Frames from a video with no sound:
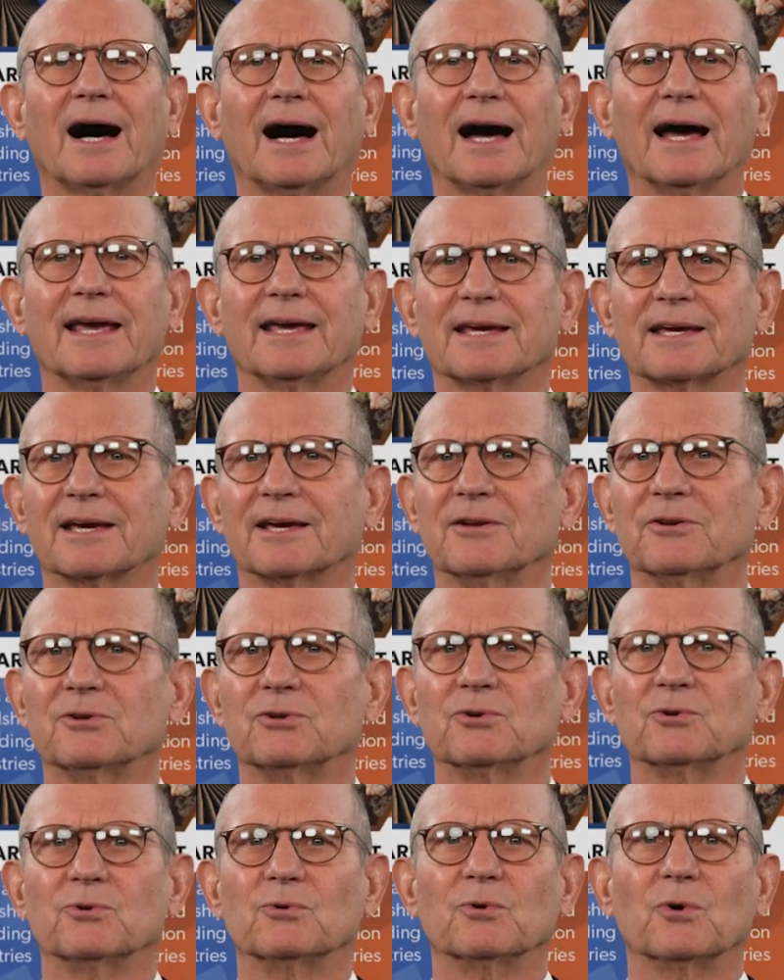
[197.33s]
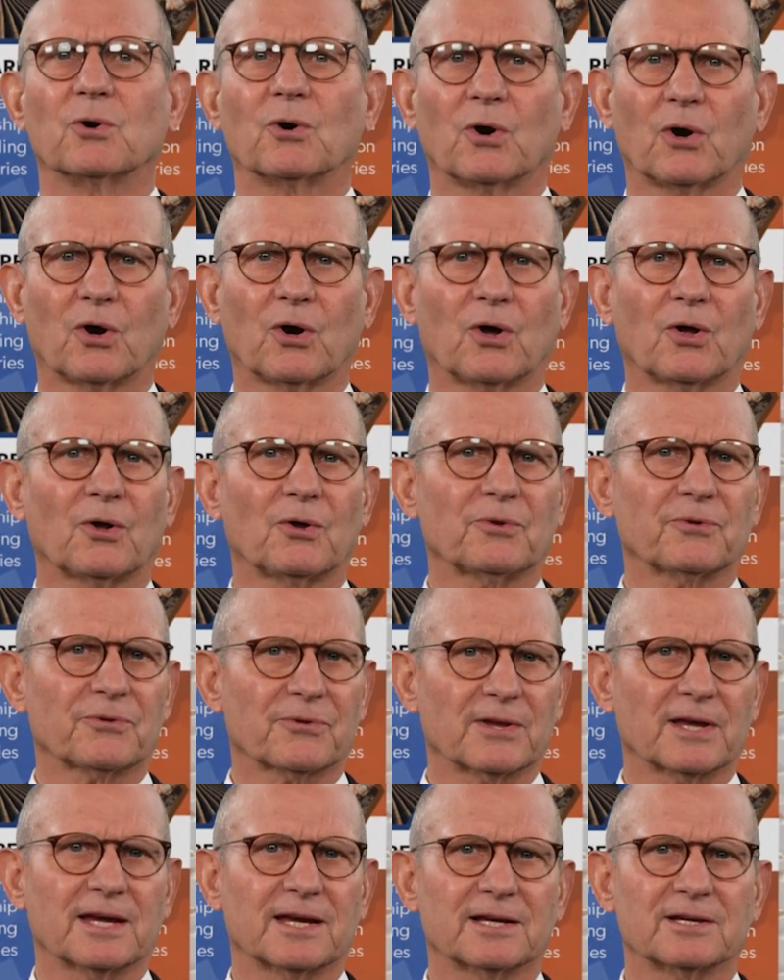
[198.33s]
I can do all
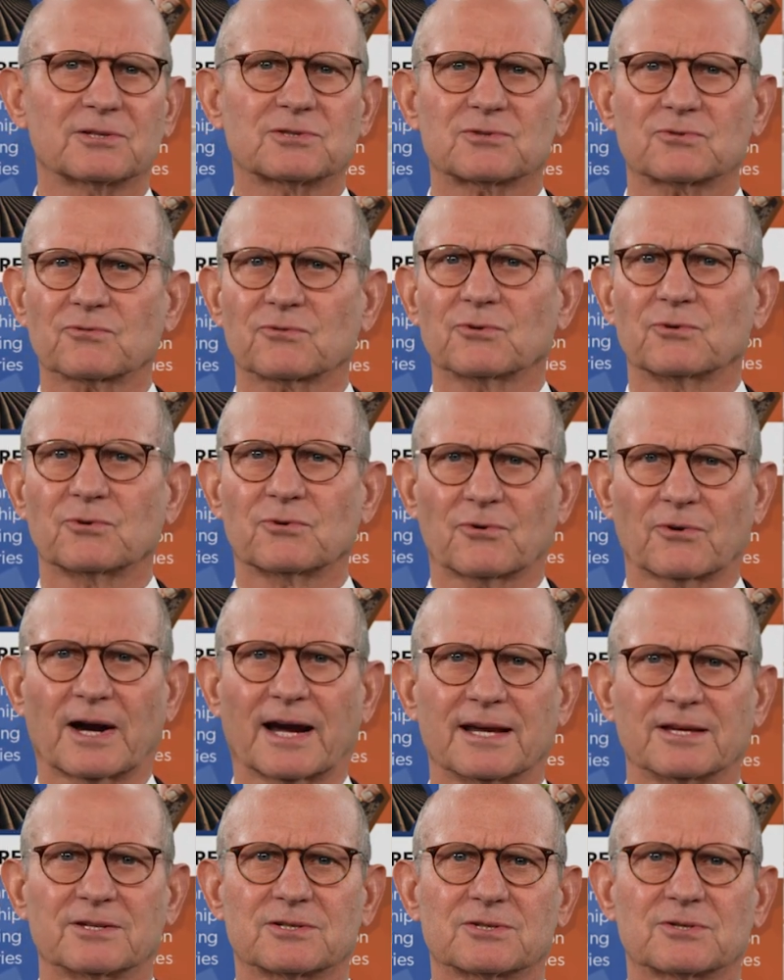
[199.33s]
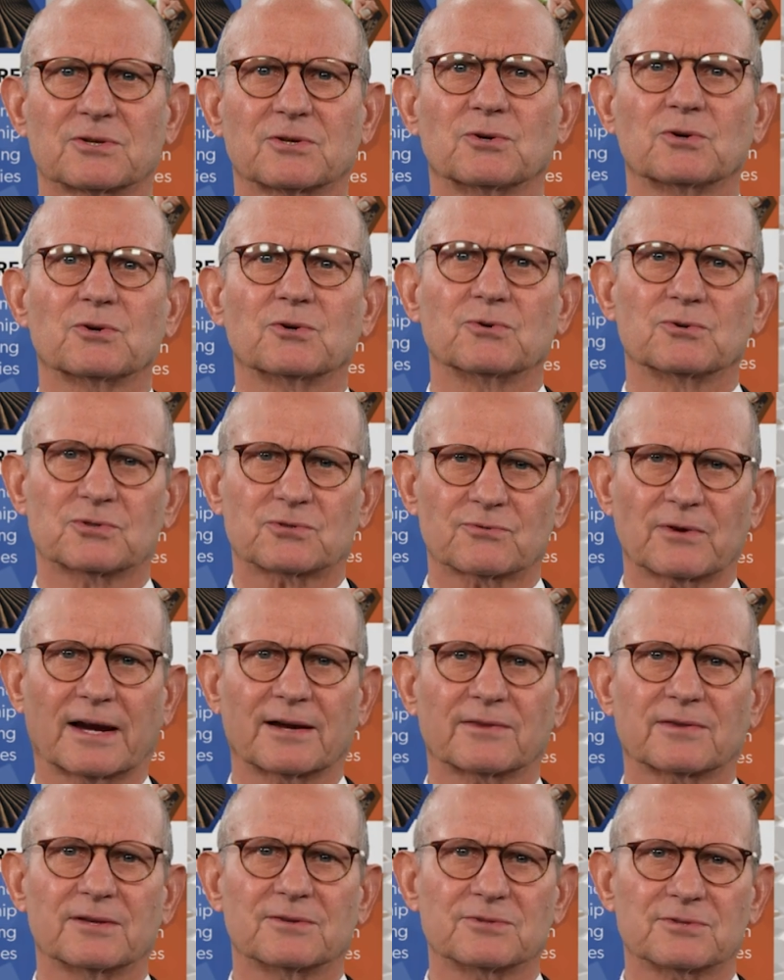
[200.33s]
things through Christ who
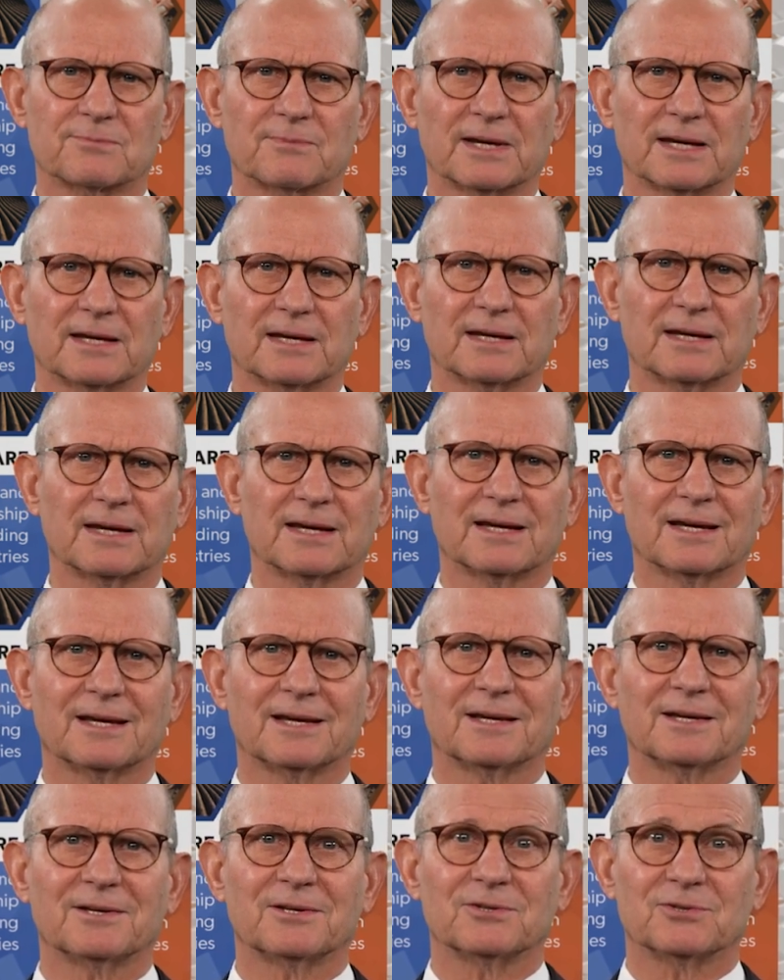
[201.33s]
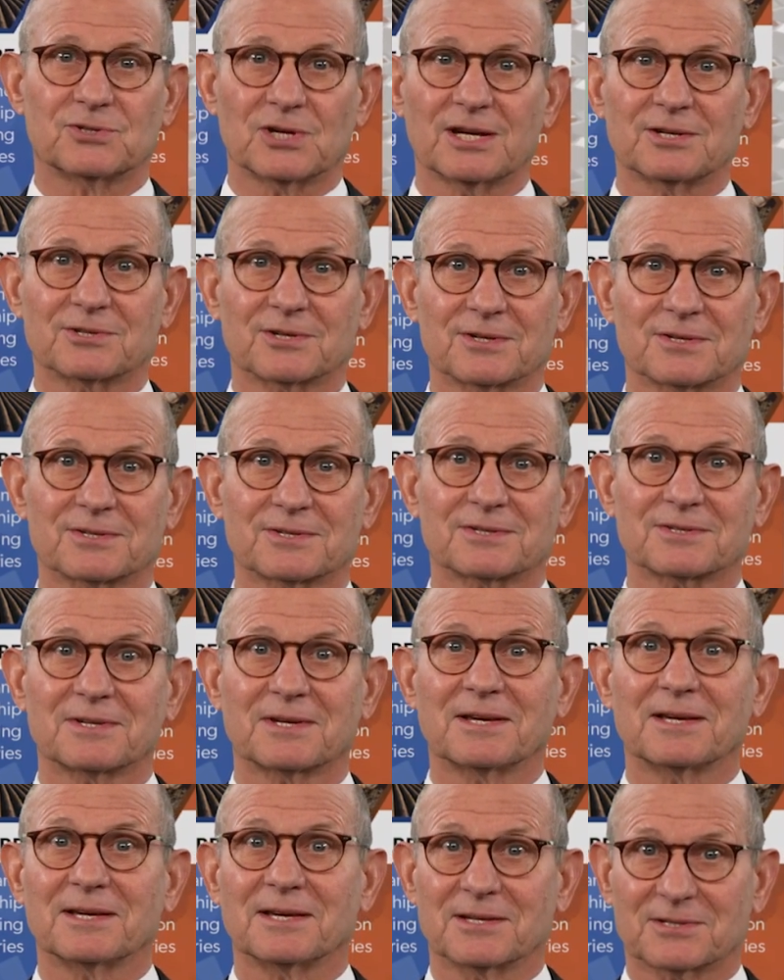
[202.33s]
strengthens me. Jesus
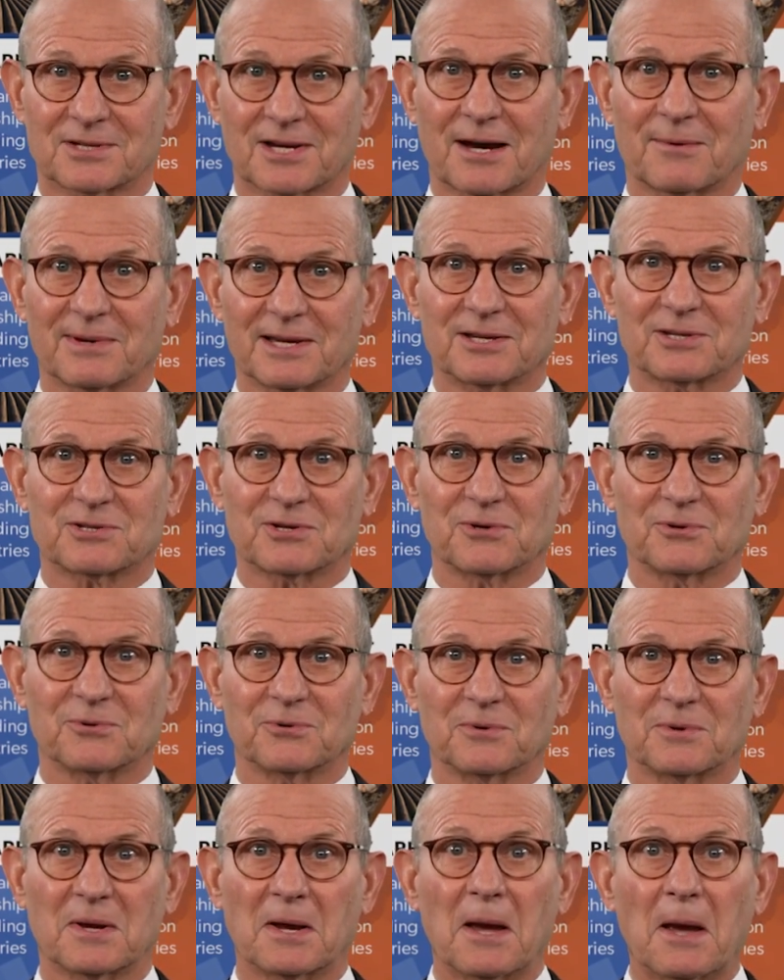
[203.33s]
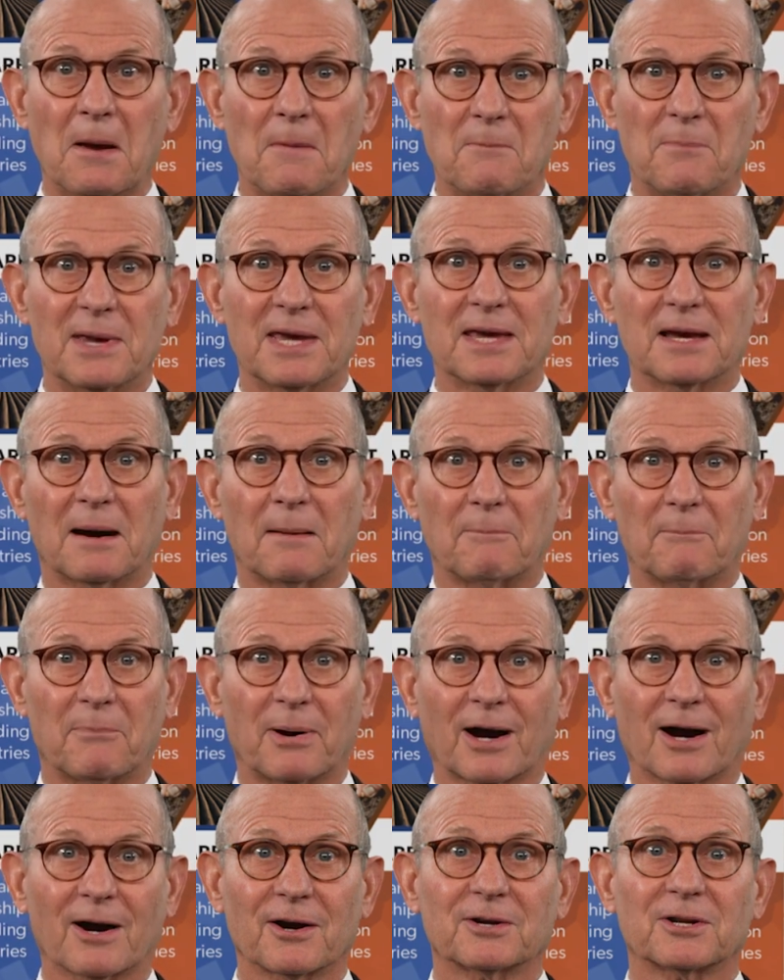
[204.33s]
is coming soon. Be a
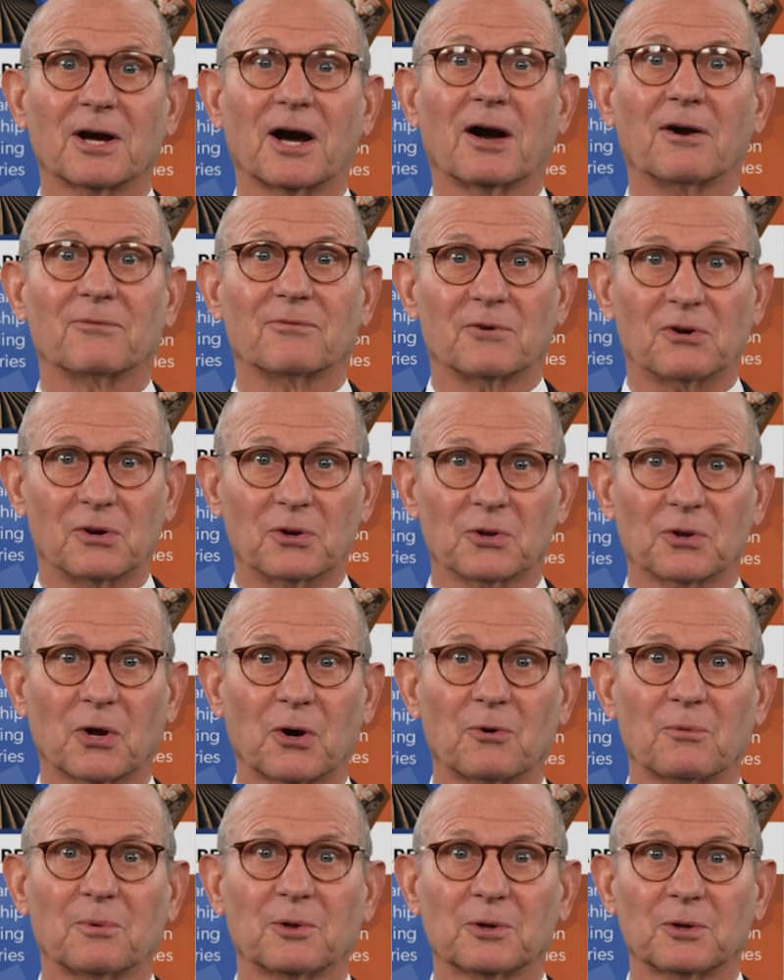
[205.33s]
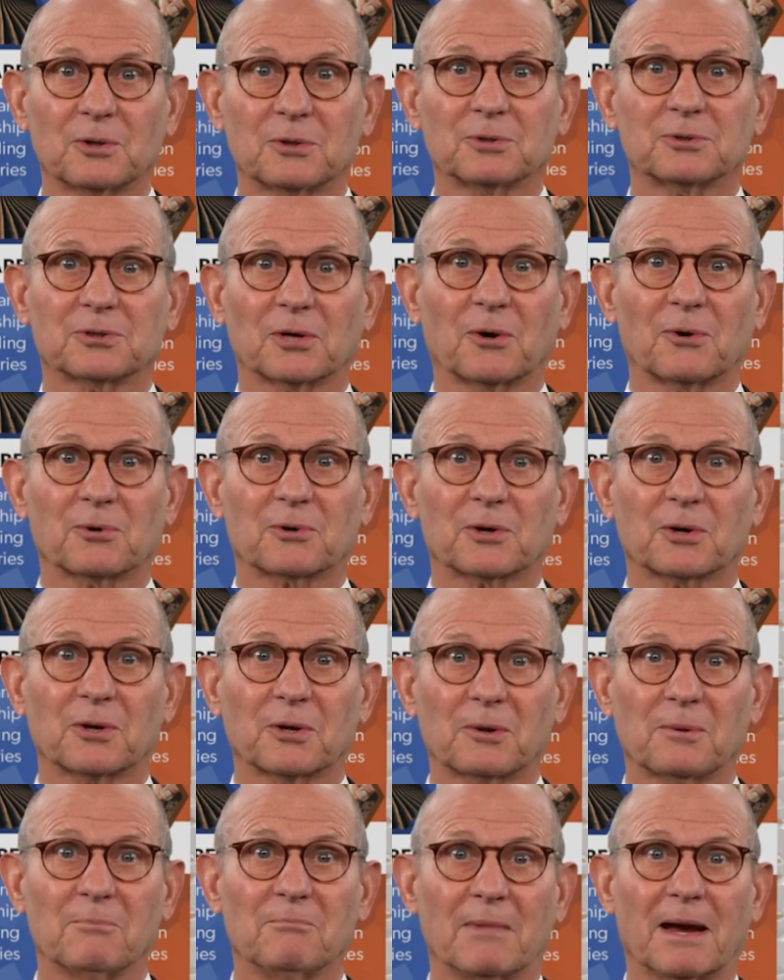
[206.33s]
part of global
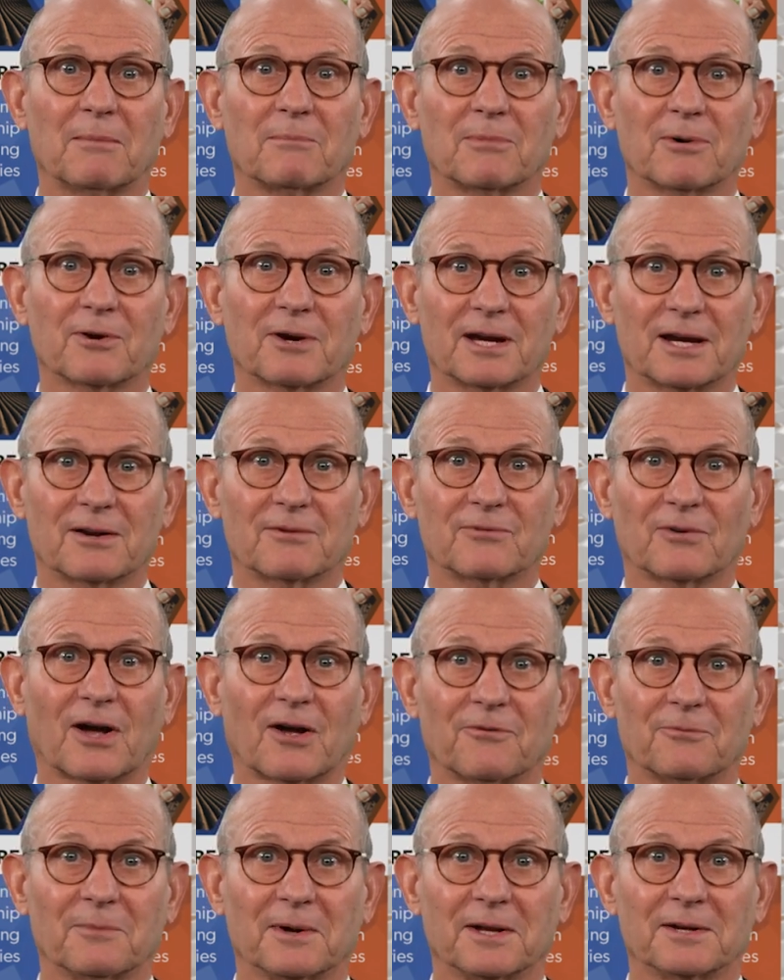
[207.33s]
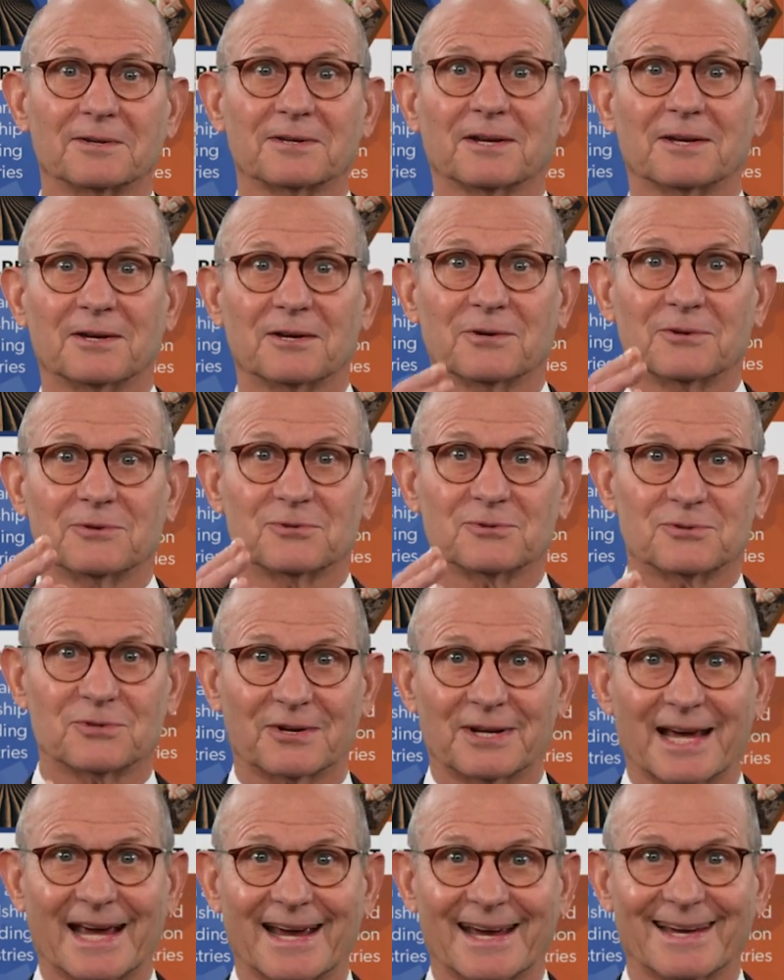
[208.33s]
total member involvement
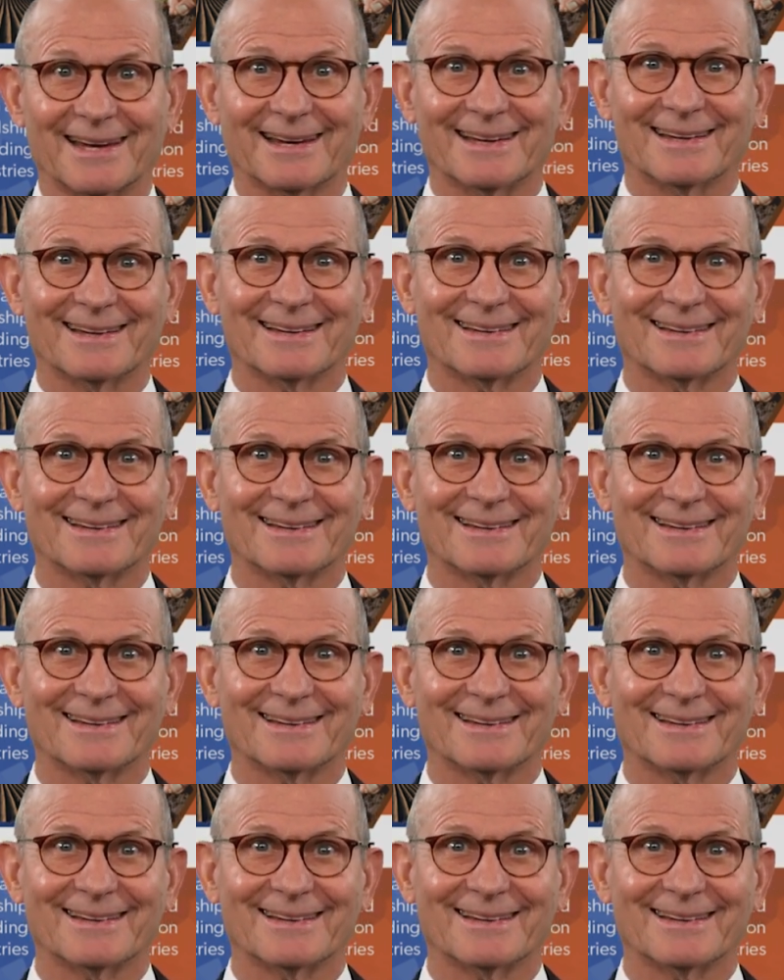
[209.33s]
today.